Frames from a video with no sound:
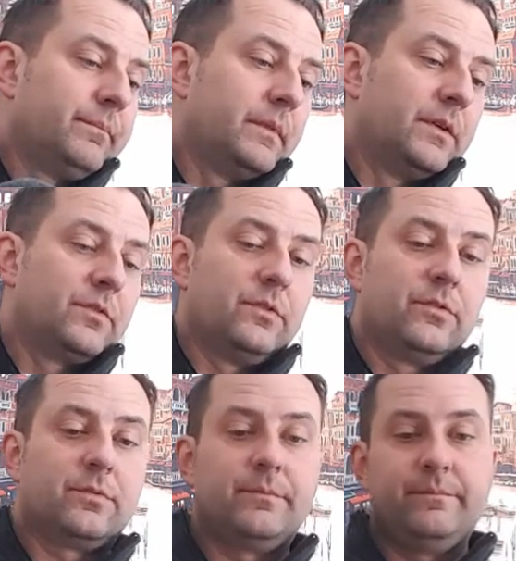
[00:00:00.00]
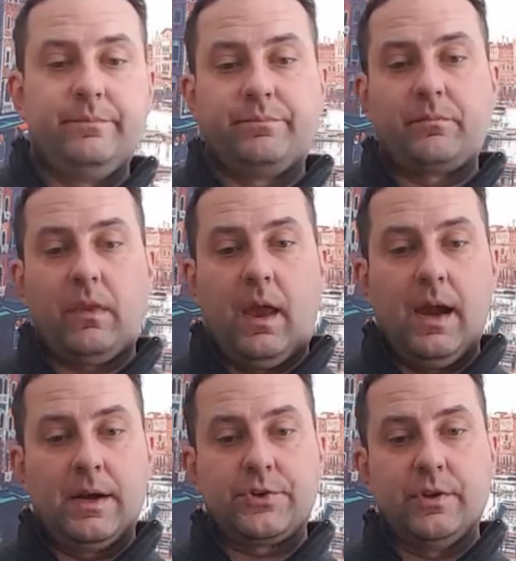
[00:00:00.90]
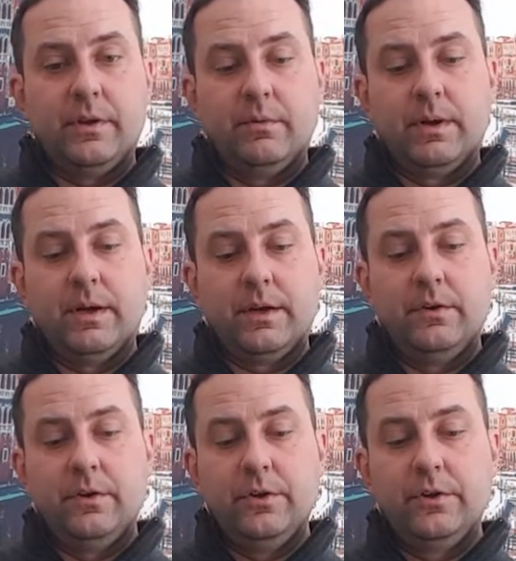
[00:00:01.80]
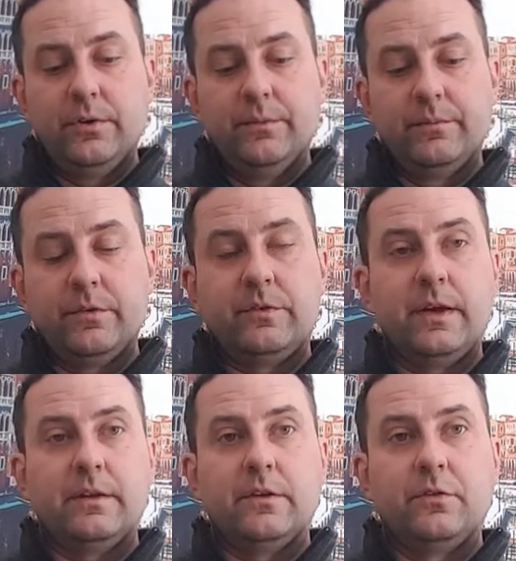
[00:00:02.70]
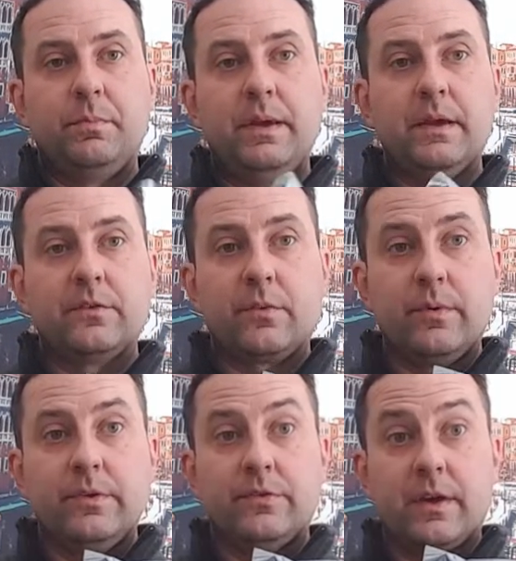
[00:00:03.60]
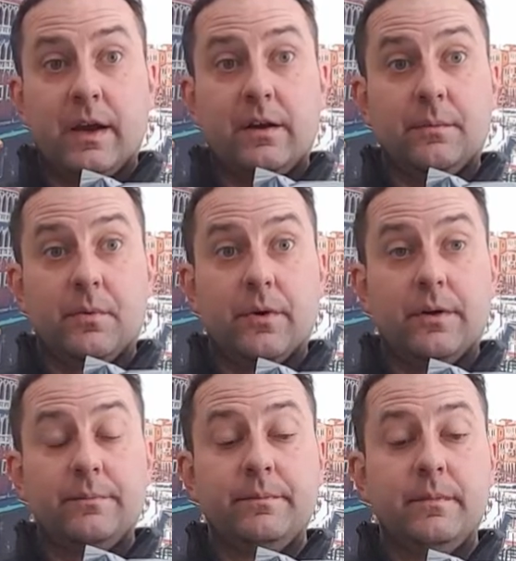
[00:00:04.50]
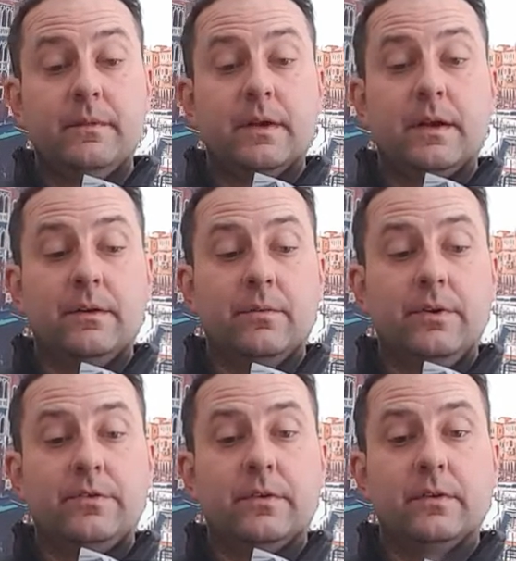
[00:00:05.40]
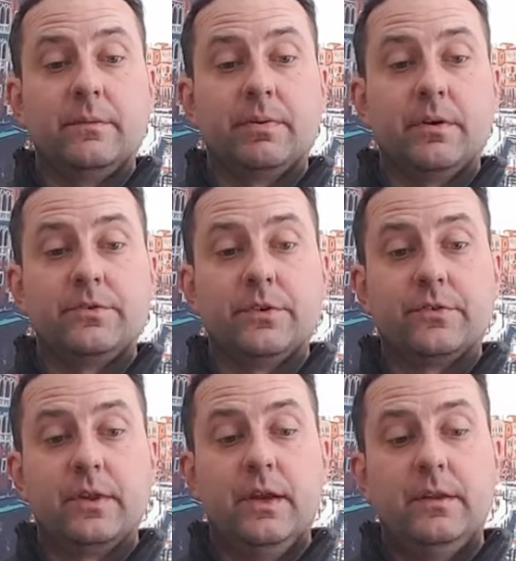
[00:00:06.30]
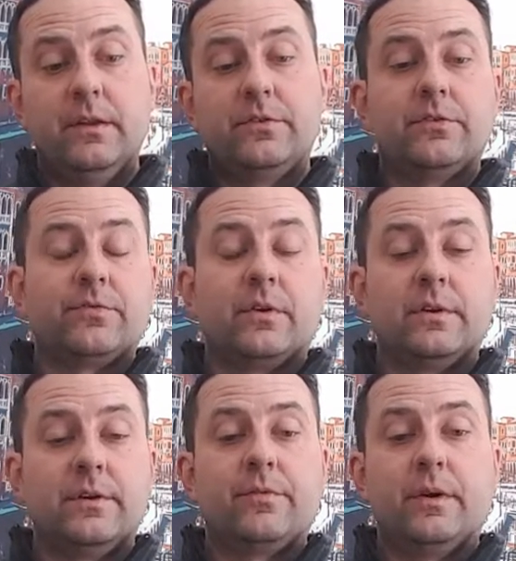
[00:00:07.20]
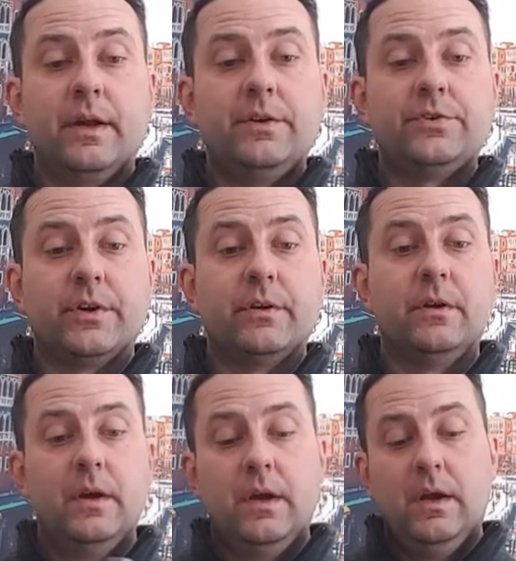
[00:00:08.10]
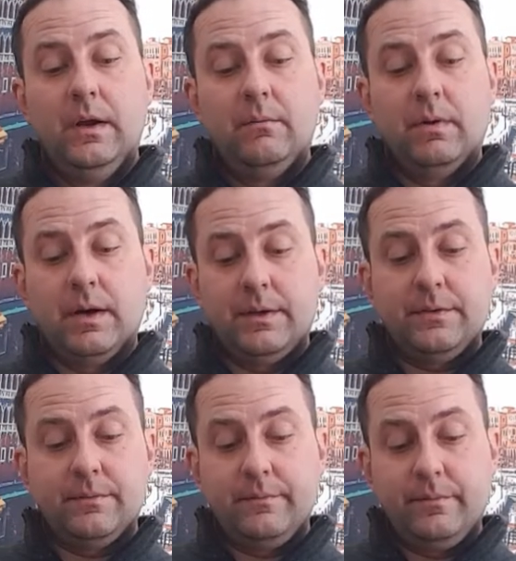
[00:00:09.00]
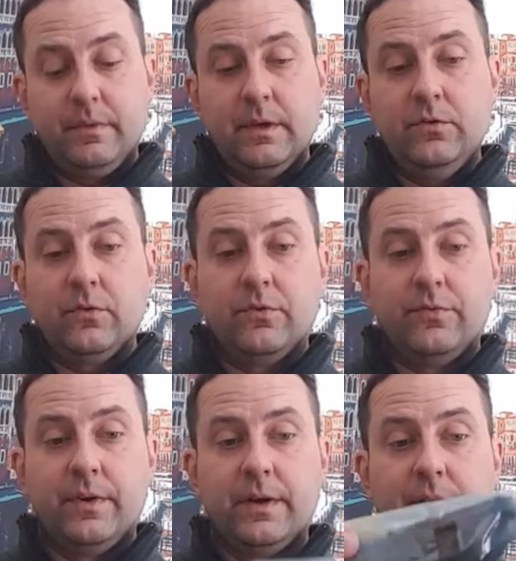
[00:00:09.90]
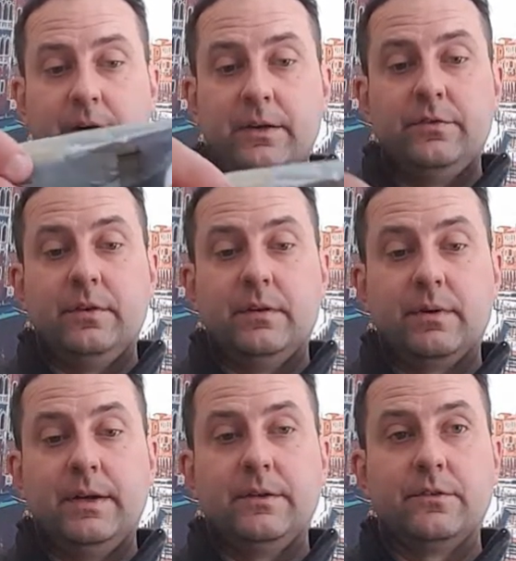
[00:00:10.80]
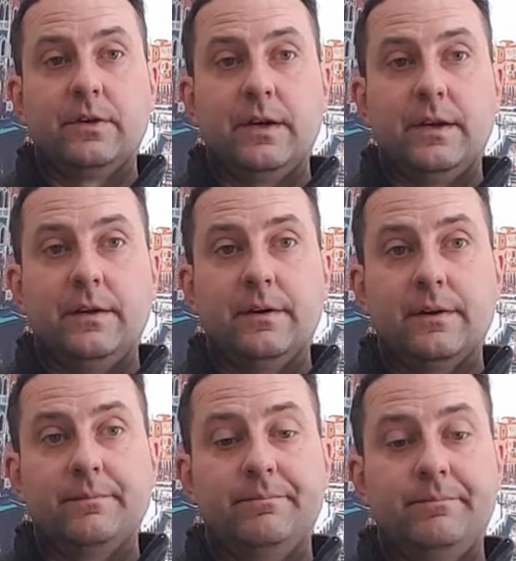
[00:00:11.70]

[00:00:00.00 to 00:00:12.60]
this is actually what I can do is take this PS3 stacker board that I recently purchased. This is for a different engine, but these will fit nicely right inside here.